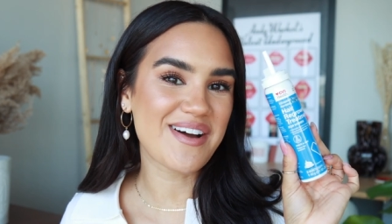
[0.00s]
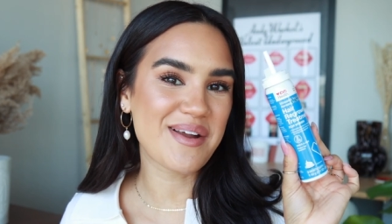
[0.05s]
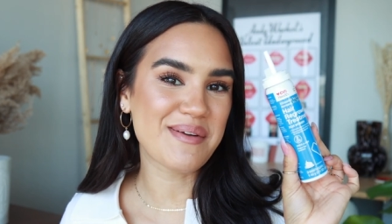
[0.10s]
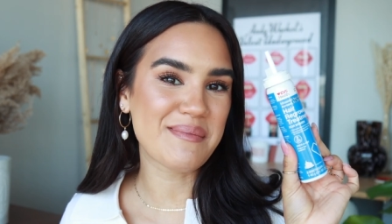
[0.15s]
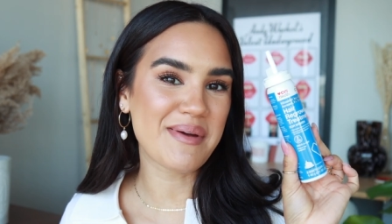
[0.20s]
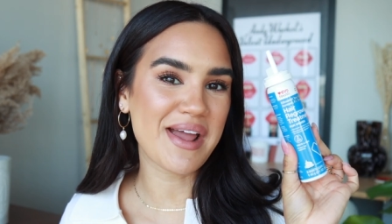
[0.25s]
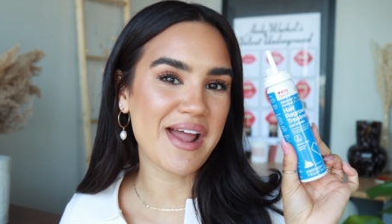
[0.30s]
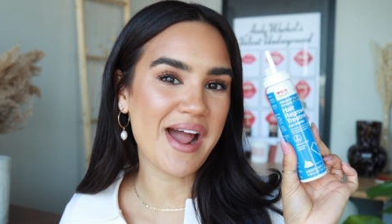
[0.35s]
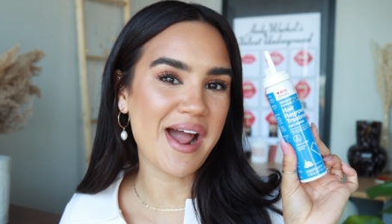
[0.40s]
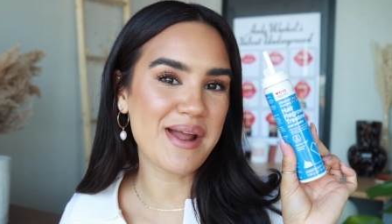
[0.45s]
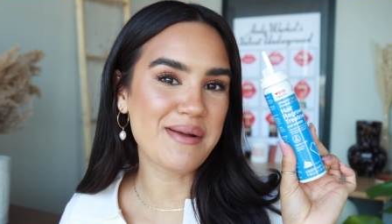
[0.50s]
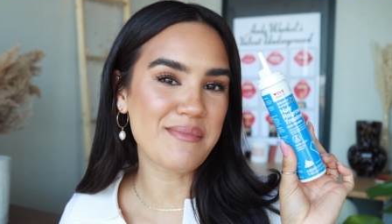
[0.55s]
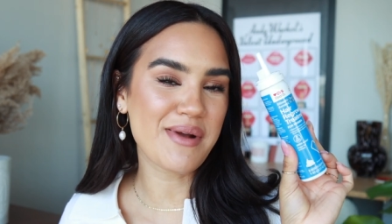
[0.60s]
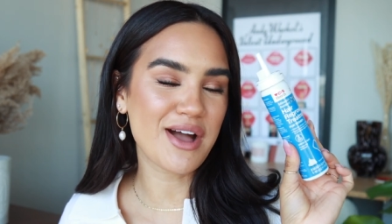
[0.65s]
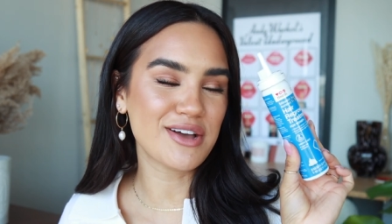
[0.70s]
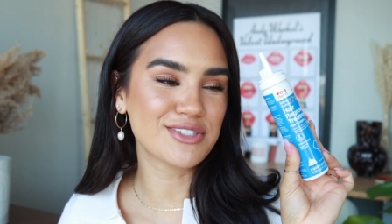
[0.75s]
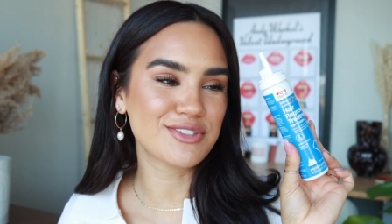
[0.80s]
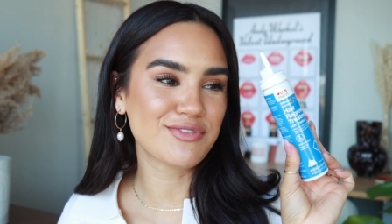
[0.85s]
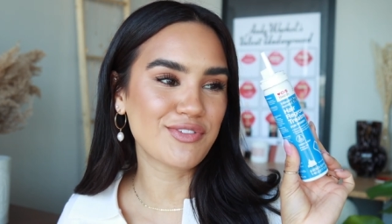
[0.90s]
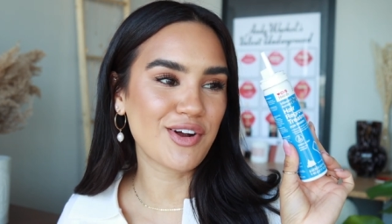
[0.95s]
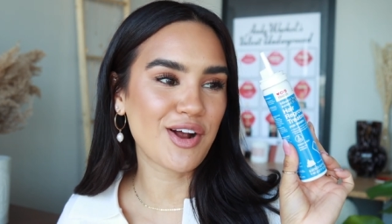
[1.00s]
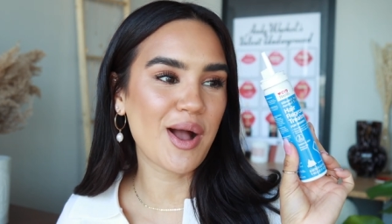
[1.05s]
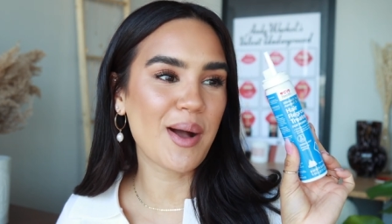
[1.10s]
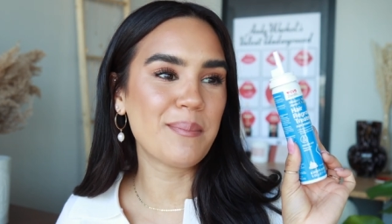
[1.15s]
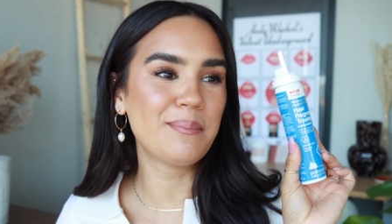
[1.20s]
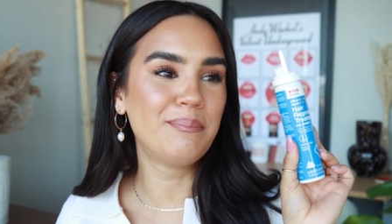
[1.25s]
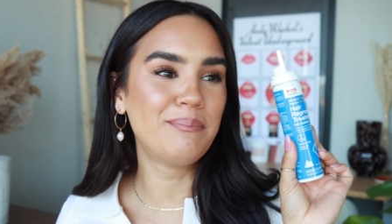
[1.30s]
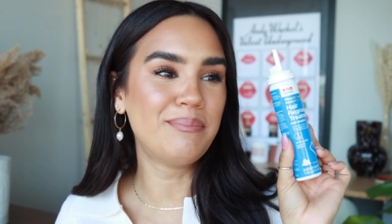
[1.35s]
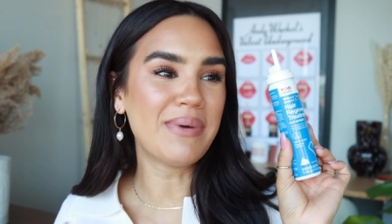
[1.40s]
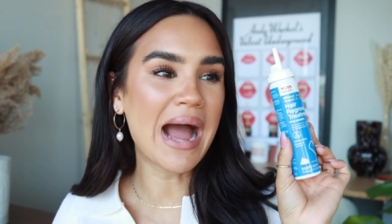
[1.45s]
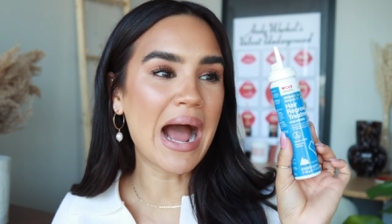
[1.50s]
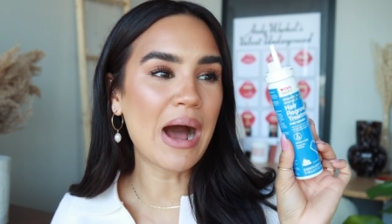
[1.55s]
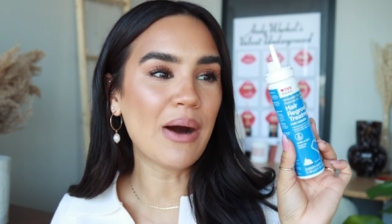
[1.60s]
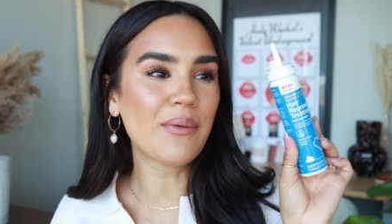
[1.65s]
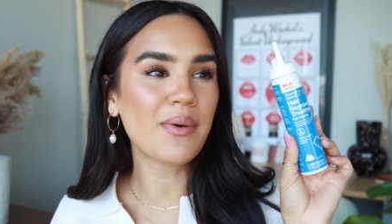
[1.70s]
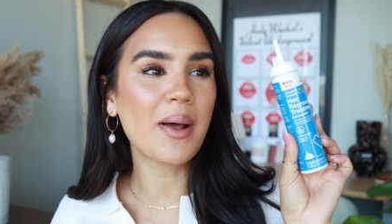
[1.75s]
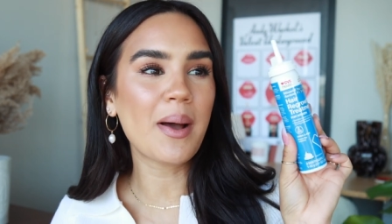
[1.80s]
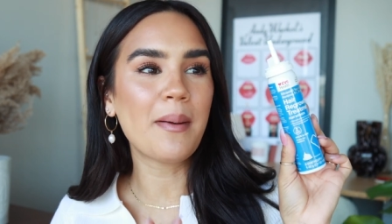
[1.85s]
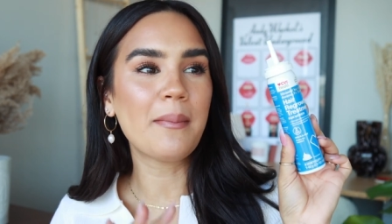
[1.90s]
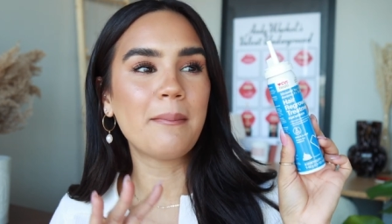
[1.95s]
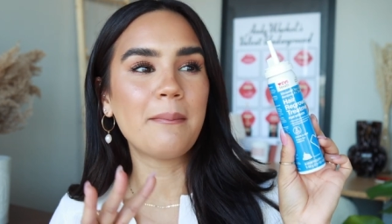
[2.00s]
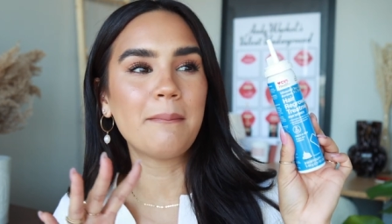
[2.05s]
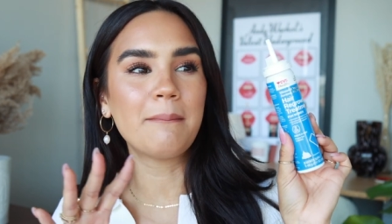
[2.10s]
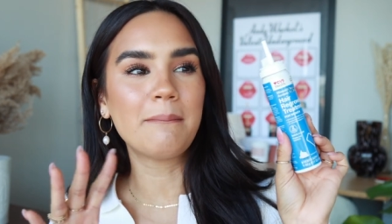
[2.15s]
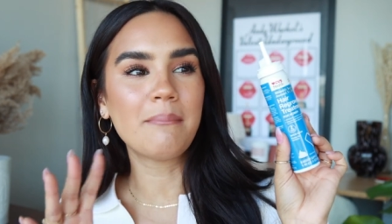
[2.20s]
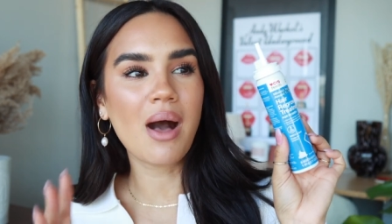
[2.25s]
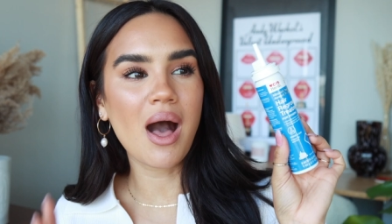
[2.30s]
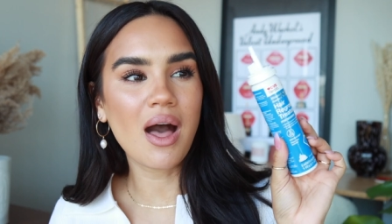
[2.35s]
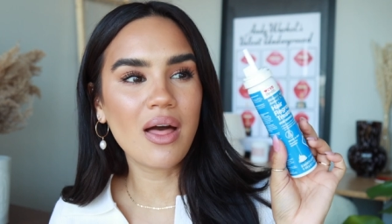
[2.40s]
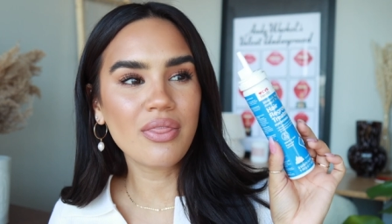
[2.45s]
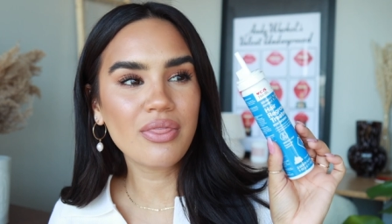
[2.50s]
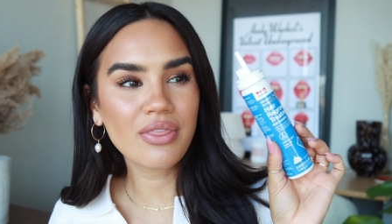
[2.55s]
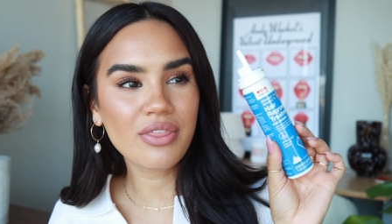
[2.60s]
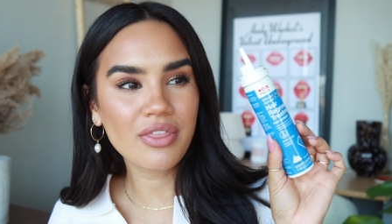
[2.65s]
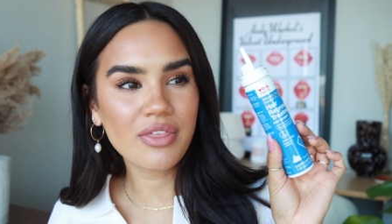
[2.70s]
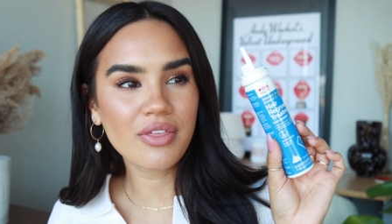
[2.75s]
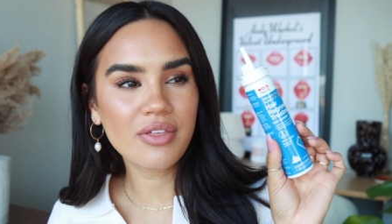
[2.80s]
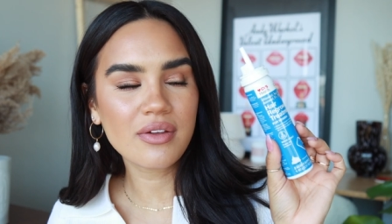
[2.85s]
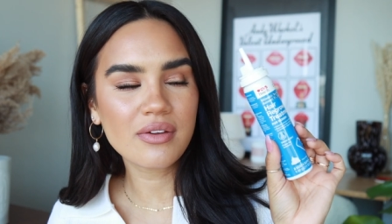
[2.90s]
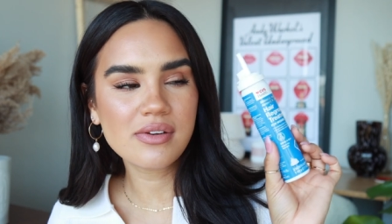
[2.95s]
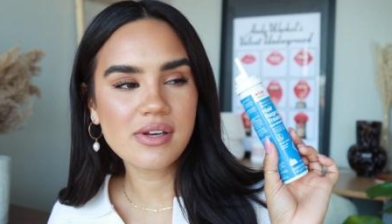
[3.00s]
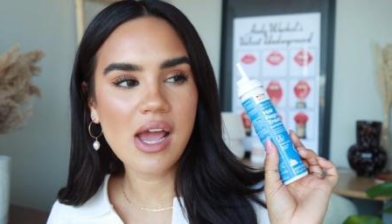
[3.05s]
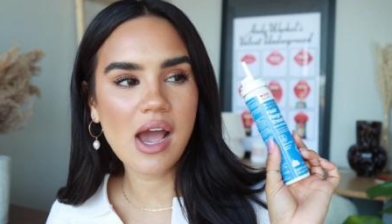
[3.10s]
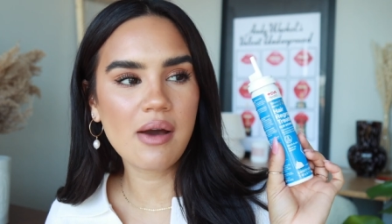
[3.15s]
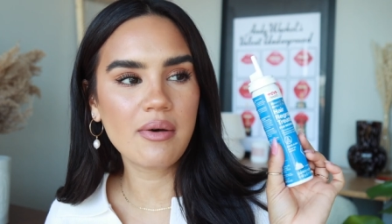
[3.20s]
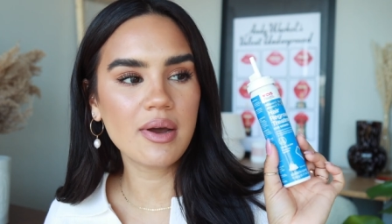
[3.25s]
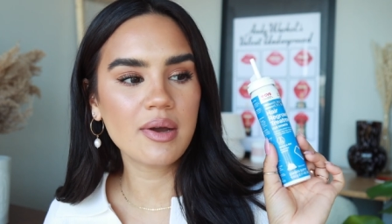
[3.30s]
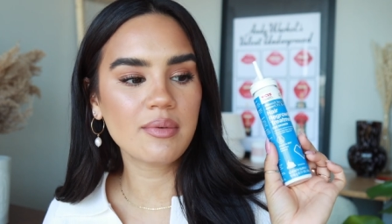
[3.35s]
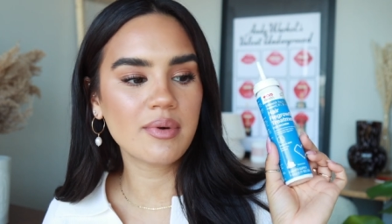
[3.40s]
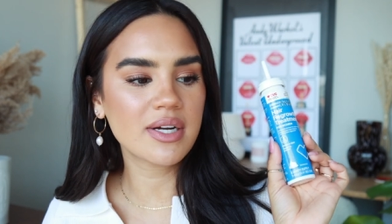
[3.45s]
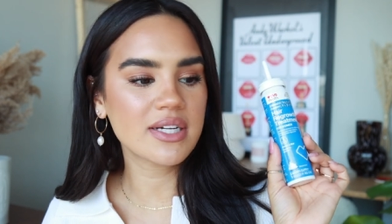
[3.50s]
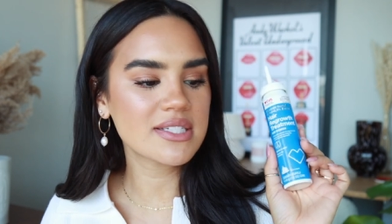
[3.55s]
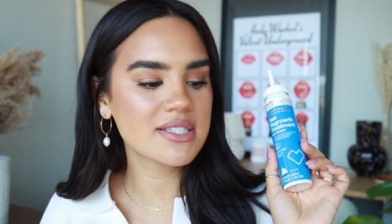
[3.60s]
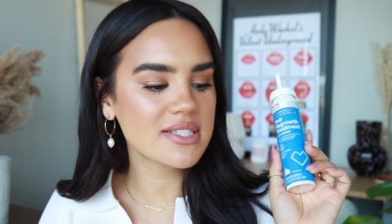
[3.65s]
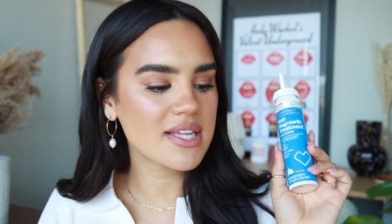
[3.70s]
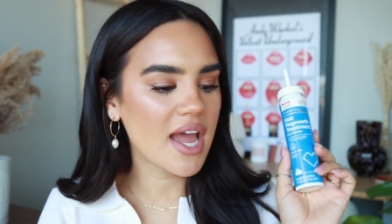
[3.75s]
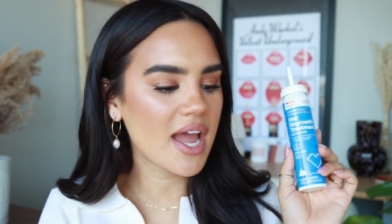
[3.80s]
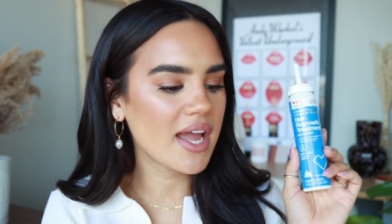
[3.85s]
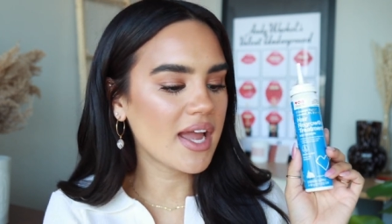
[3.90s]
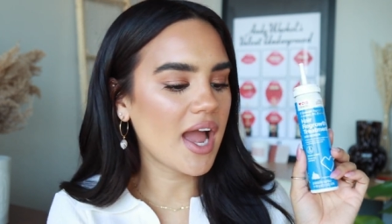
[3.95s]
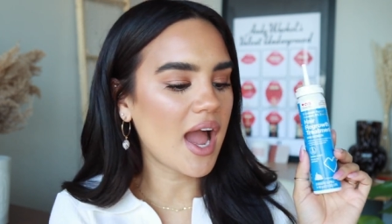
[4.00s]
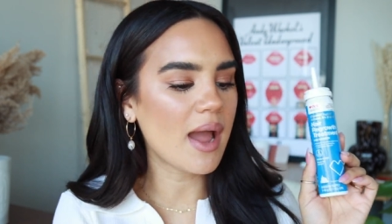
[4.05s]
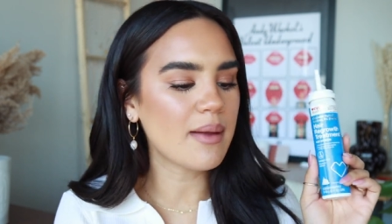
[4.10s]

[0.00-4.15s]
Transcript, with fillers: on my eyebrows for about a month now I wanna say.